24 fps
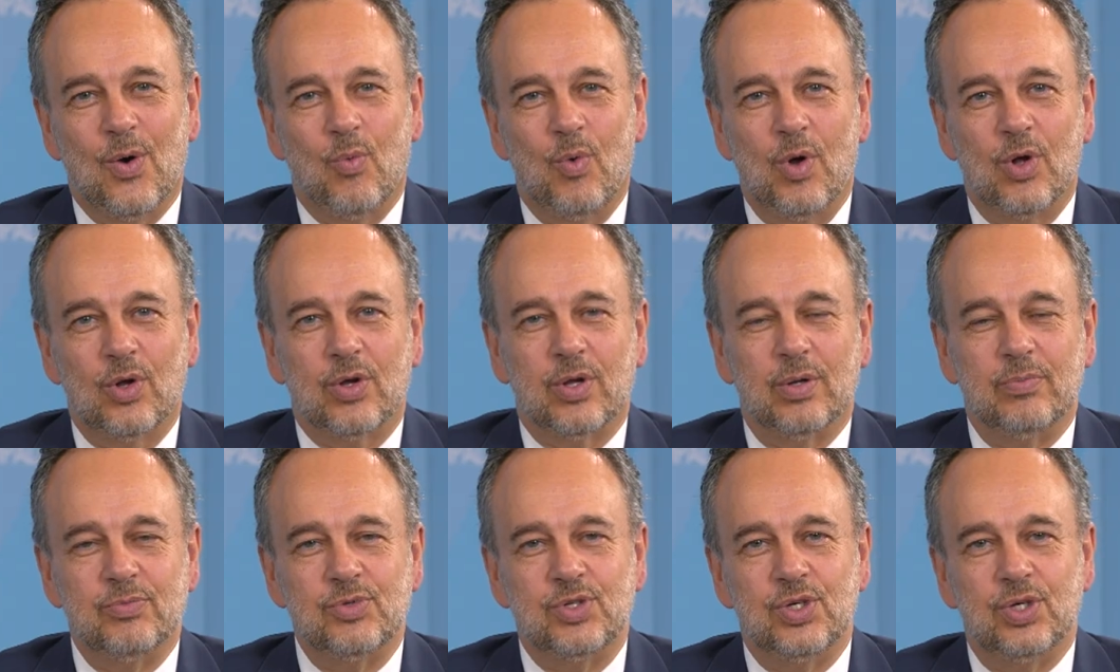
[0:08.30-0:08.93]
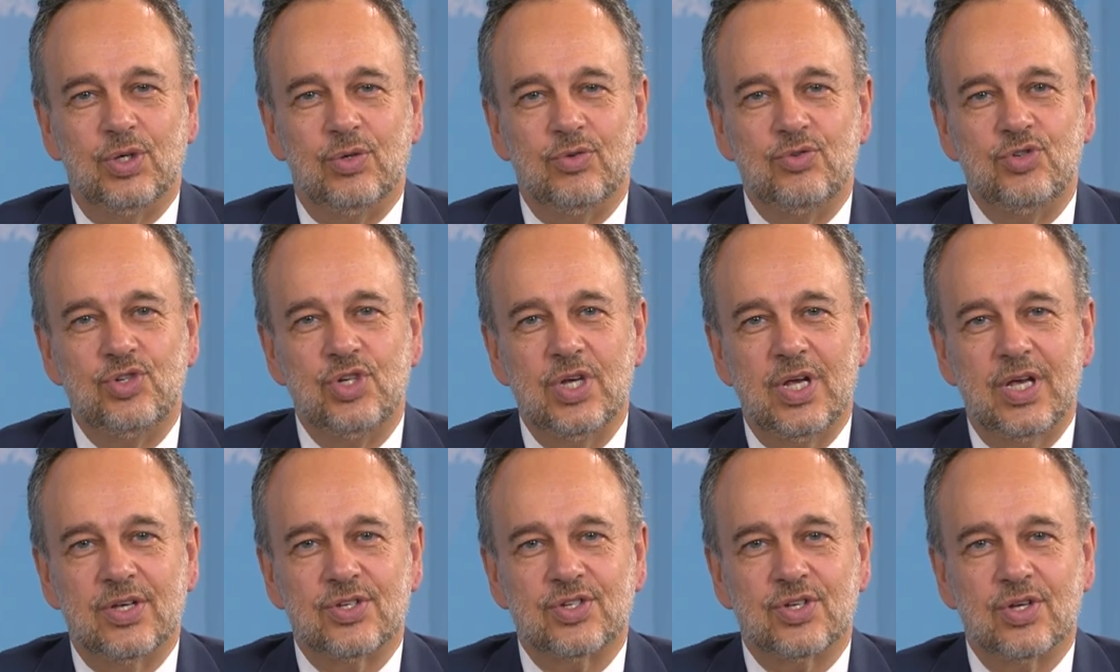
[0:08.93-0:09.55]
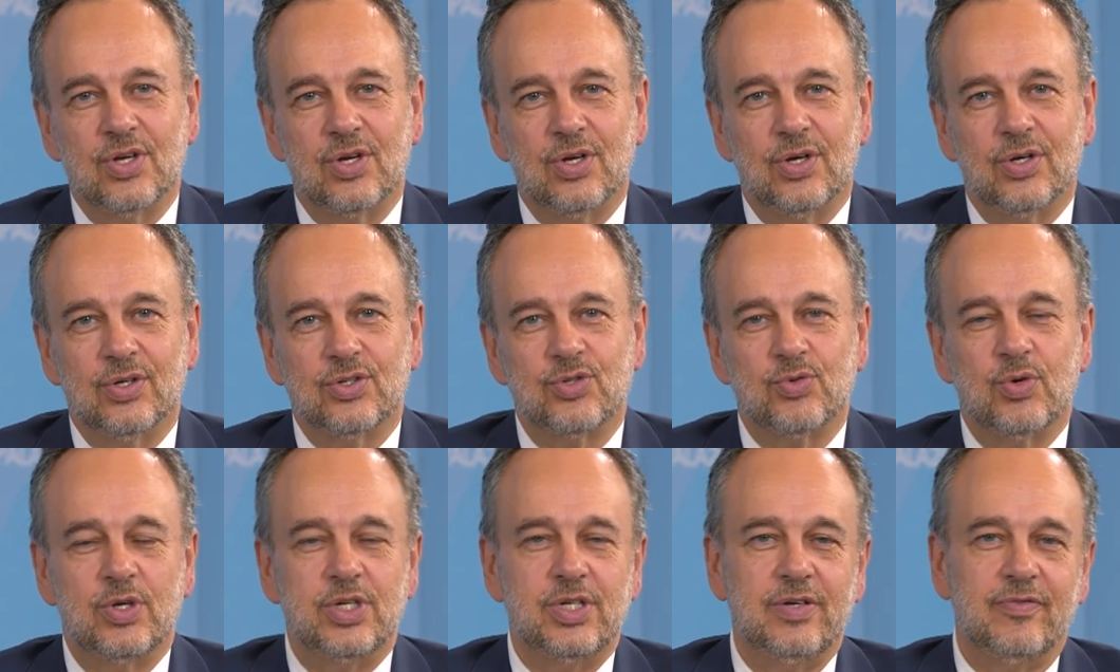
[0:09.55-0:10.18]
Welcome to GSR
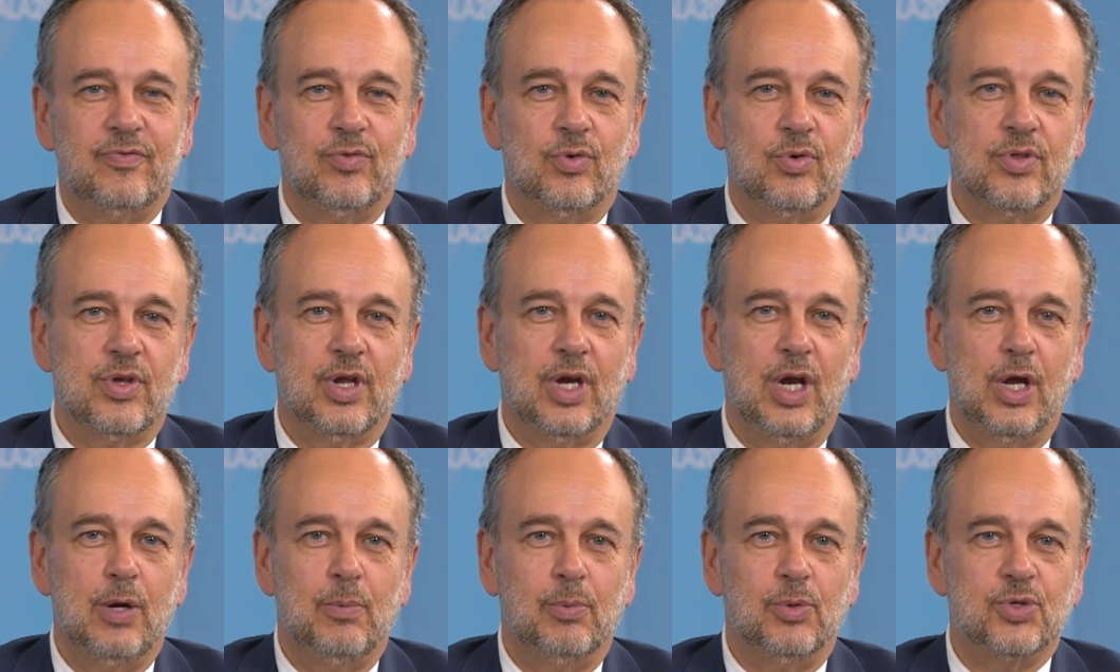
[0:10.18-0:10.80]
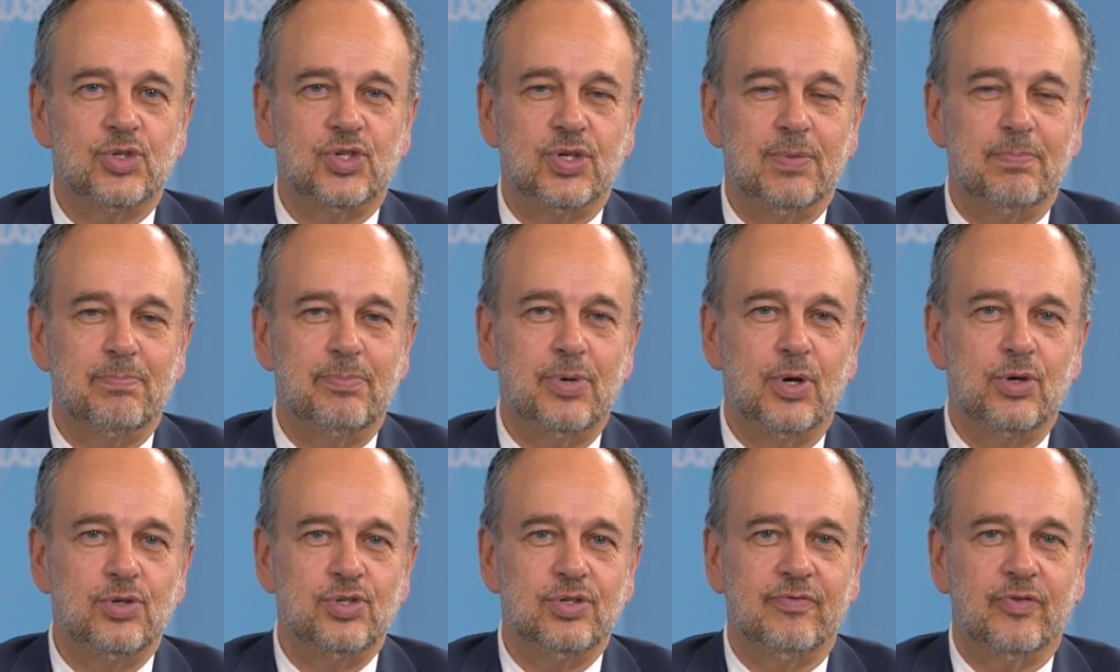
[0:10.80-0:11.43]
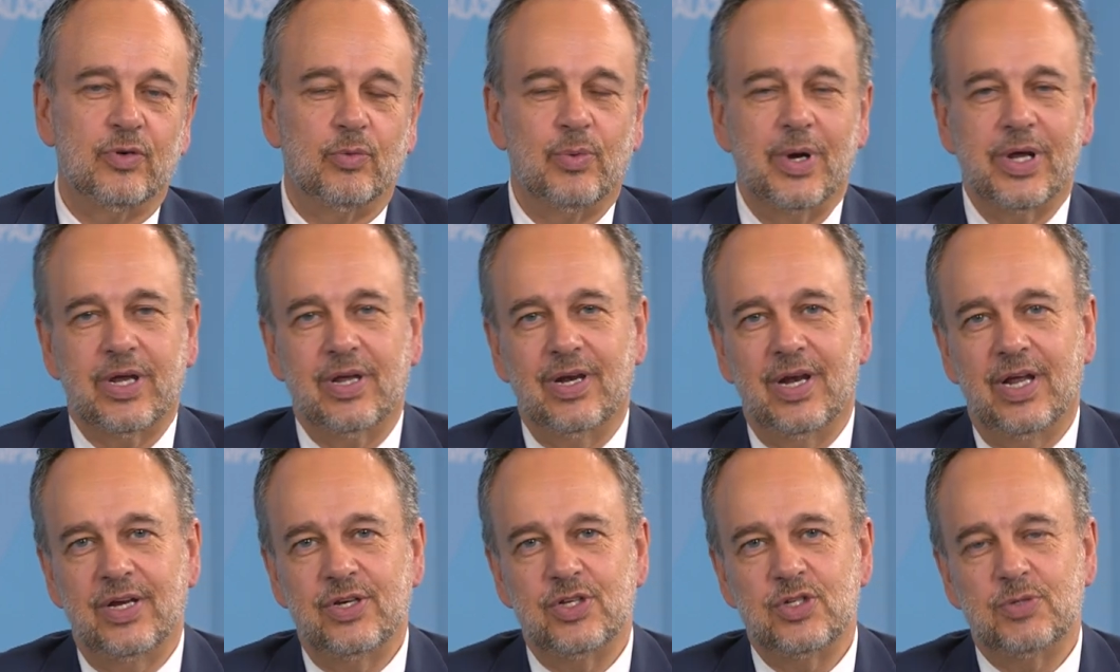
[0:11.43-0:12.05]
24, the Global Symposium for
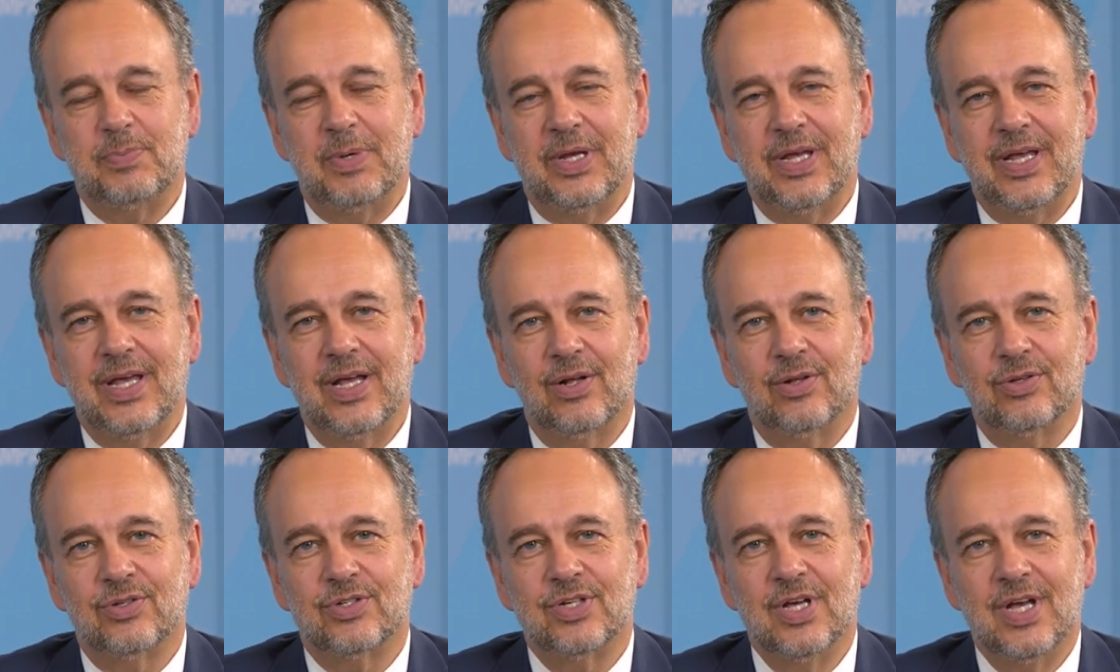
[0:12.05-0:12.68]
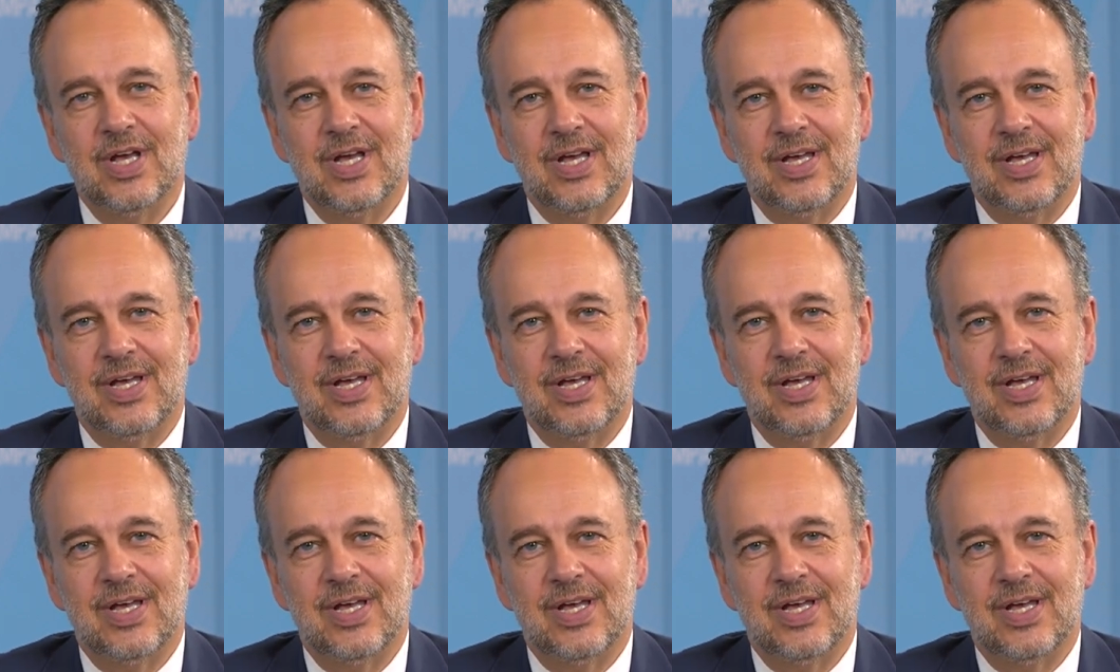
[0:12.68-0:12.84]
Regulators, being held